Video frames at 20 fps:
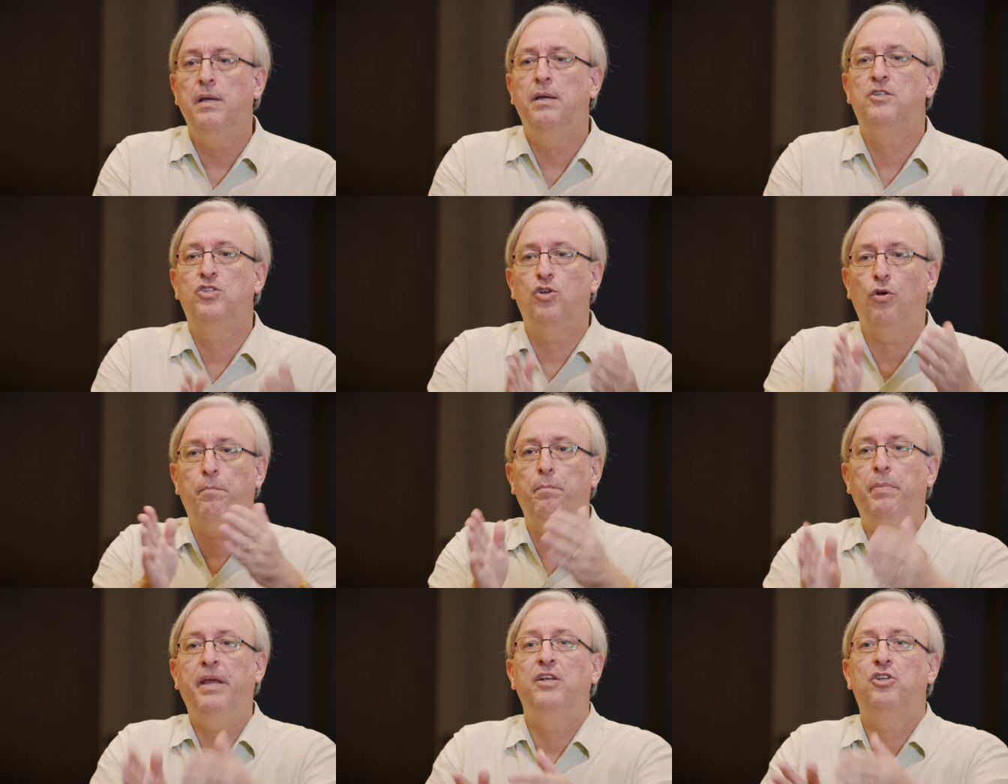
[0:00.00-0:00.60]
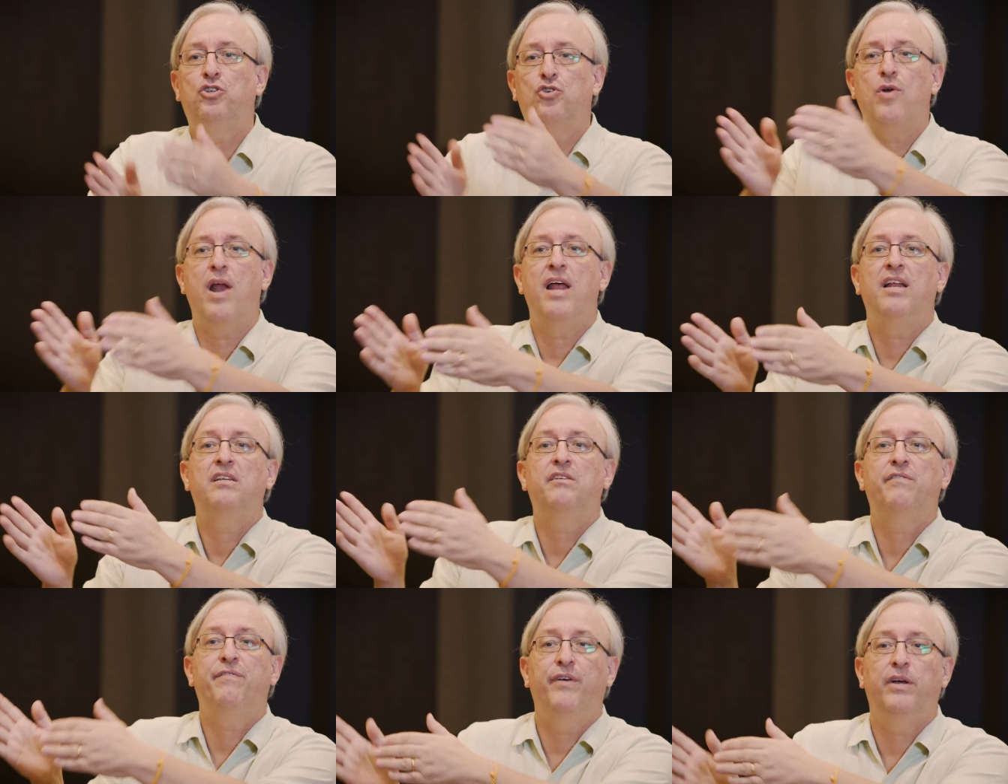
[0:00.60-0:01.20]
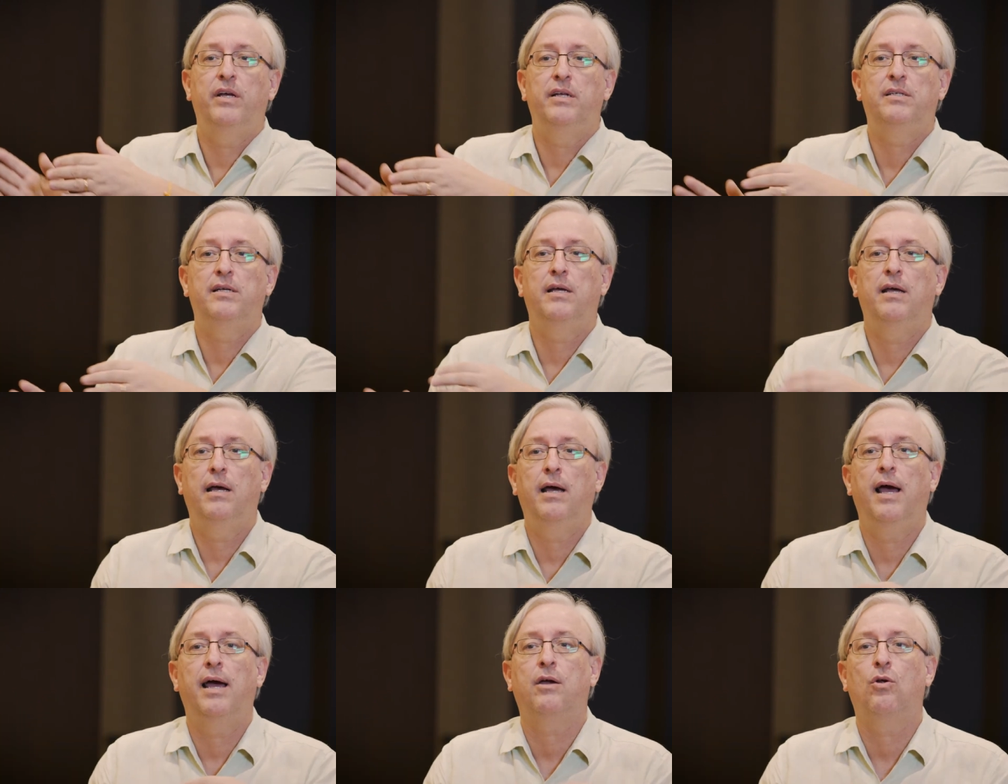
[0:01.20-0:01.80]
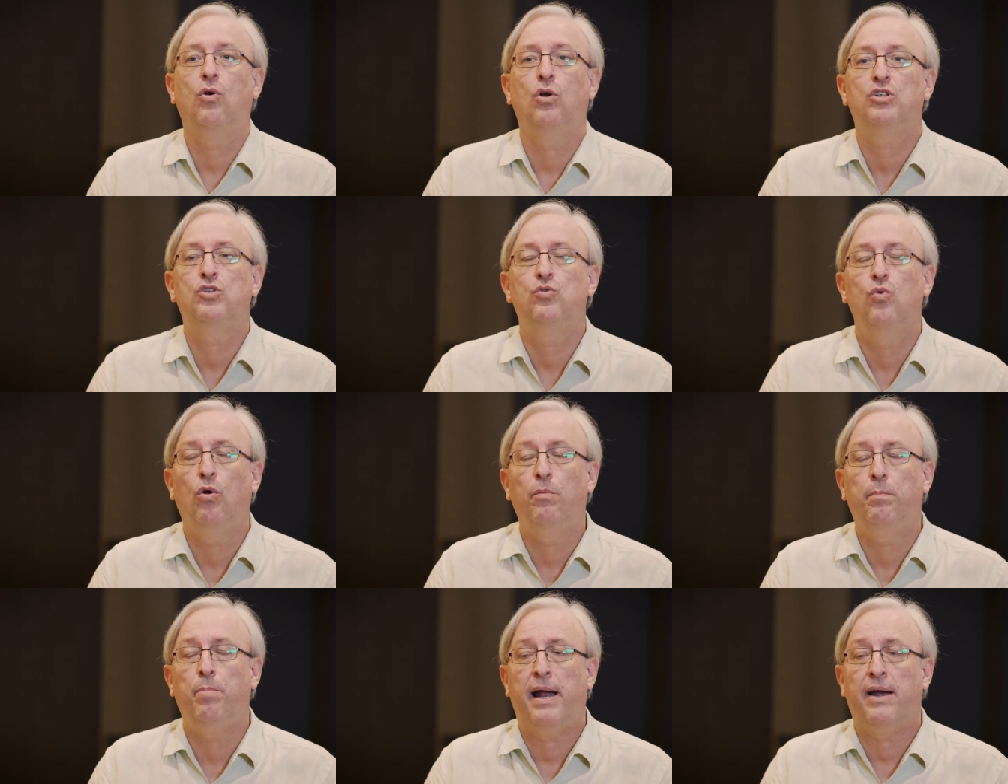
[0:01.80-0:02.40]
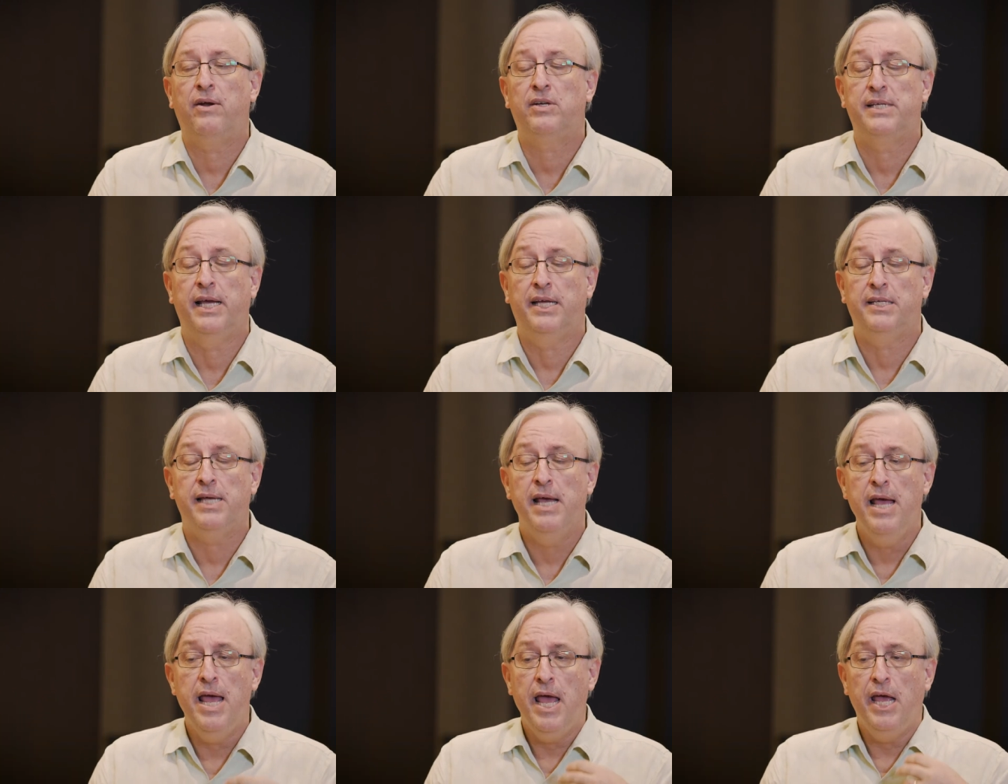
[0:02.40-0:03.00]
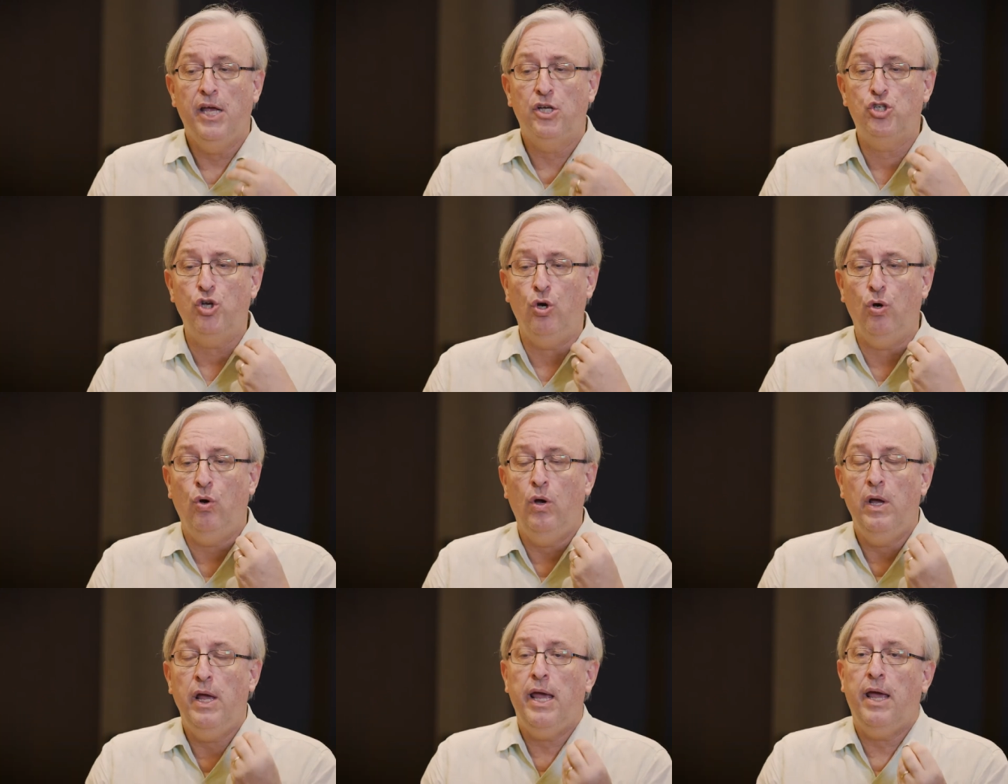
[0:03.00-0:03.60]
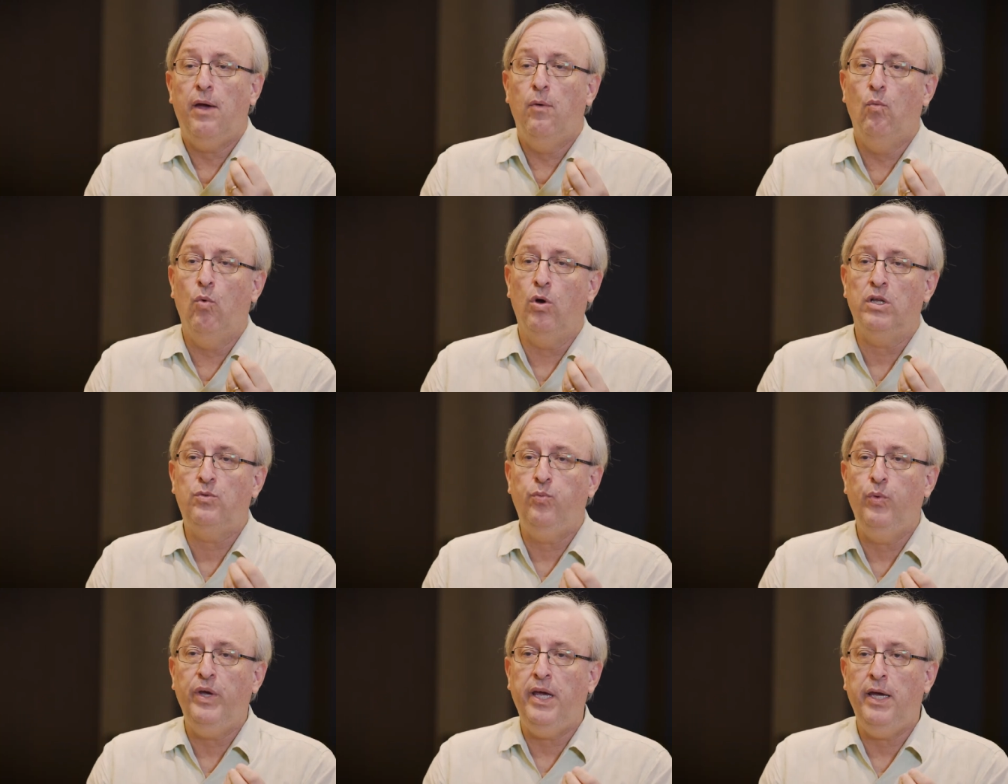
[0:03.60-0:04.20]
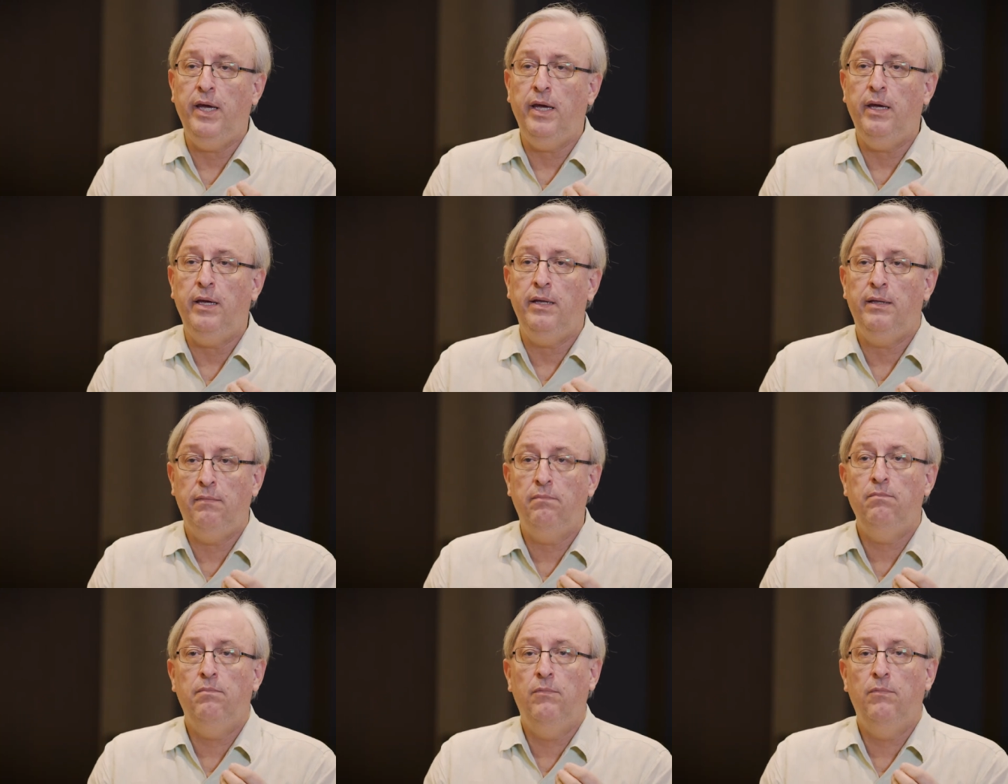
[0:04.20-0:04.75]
sort of been transferred across to all parasites. So what we